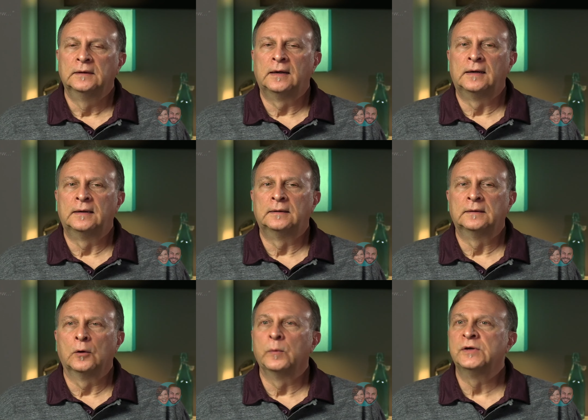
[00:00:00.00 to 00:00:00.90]

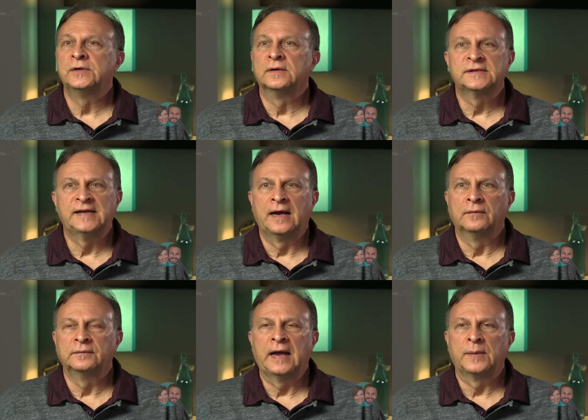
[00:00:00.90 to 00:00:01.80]
original
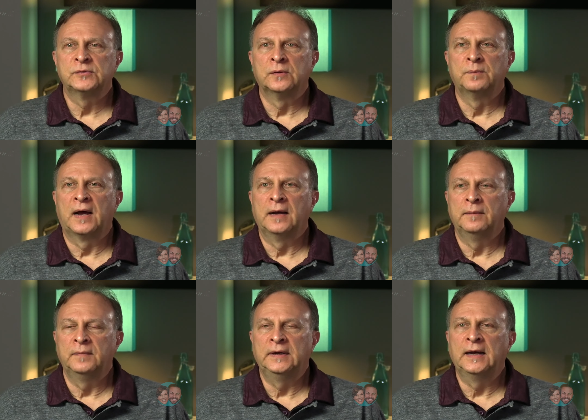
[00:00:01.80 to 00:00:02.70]
sound captured by
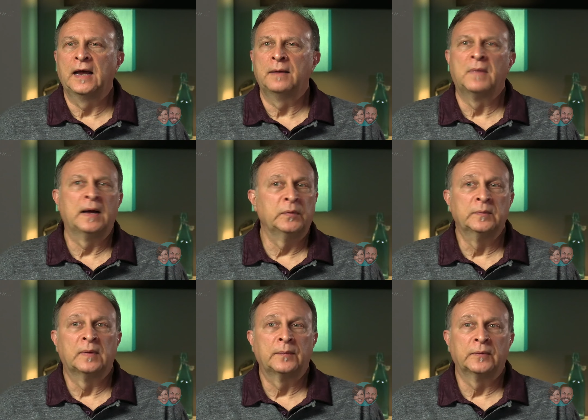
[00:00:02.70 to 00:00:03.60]
me and my
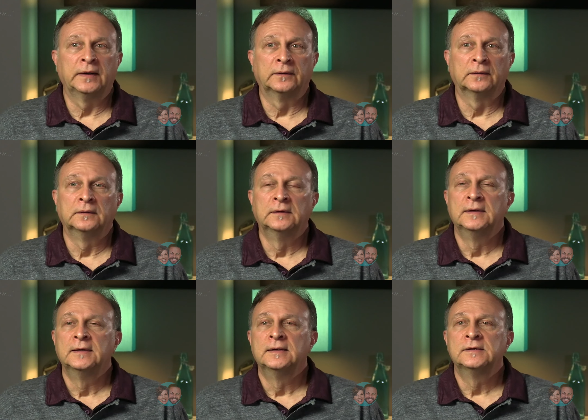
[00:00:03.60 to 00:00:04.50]
boom operator.
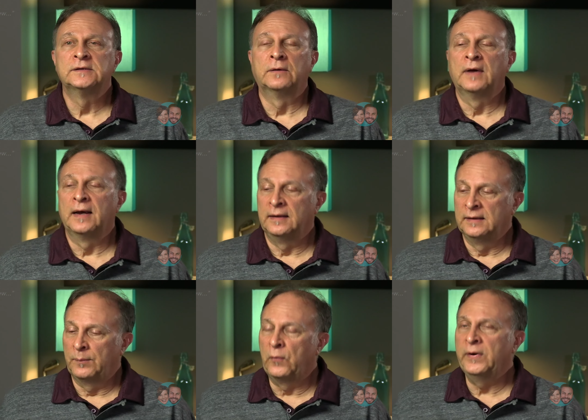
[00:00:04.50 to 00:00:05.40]
So
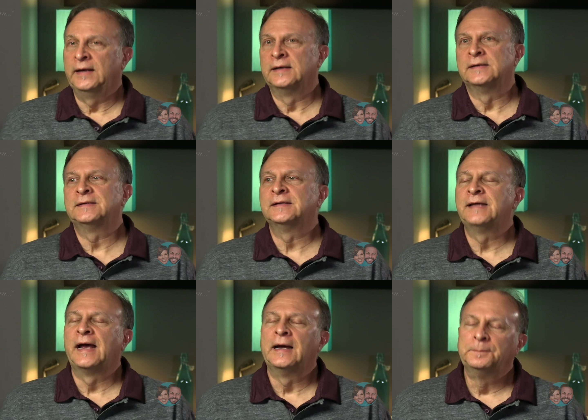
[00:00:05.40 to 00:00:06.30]
the point is
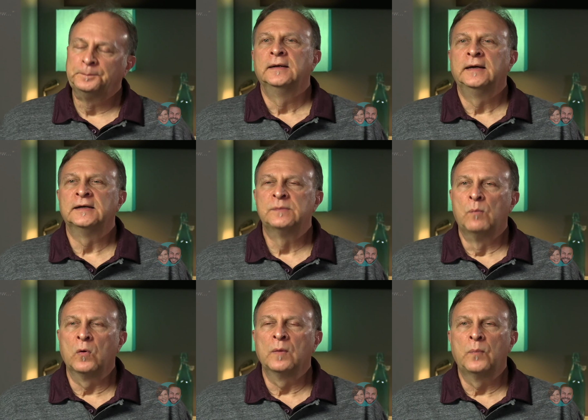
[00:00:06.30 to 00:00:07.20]
that it's
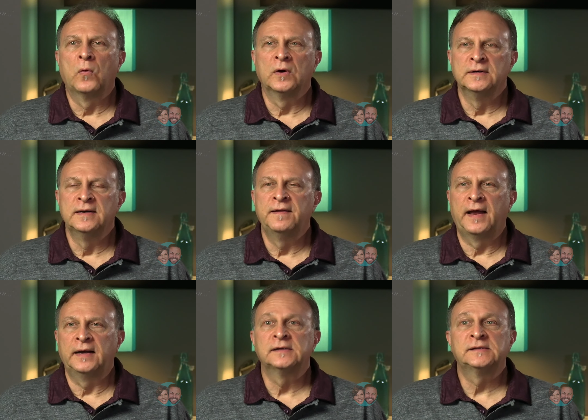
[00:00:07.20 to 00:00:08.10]
more important
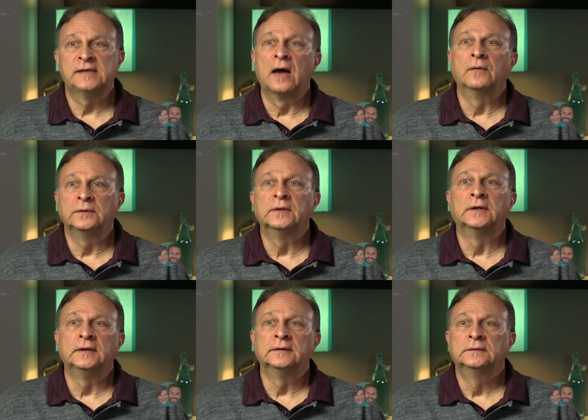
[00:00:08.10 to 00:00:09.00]
that it sound
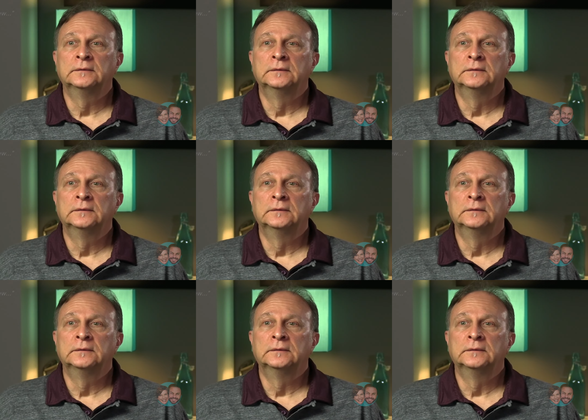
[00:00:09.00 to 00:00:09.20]
good